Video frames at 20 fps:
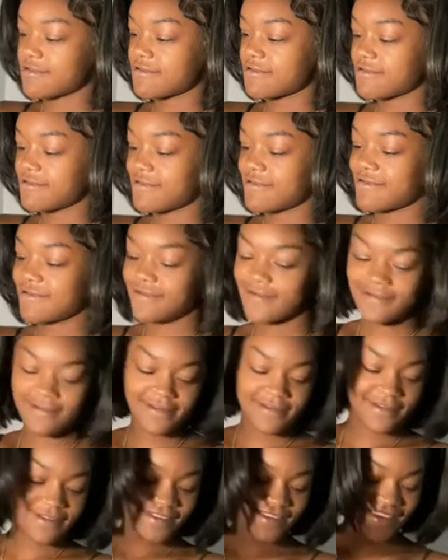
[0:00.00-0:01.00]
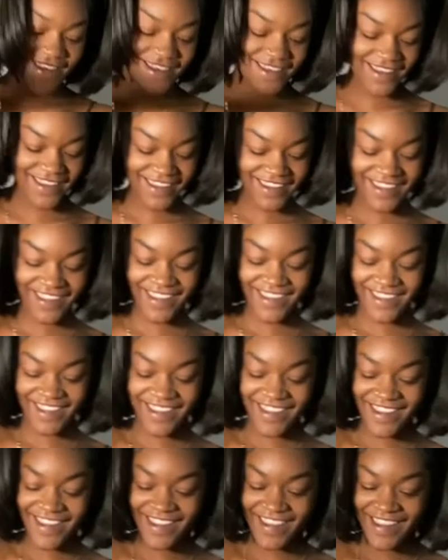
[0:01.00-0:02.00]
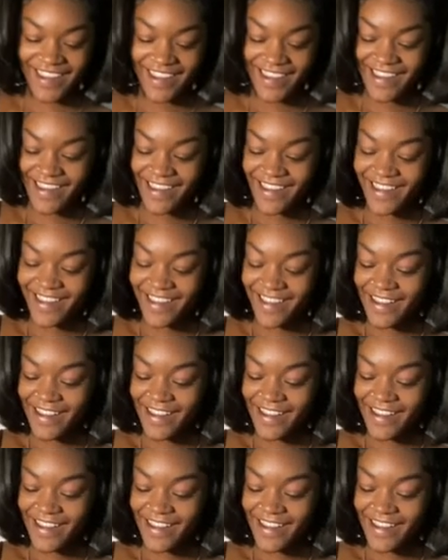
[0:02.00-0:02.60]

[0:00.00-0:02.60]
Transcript: Nothing is said.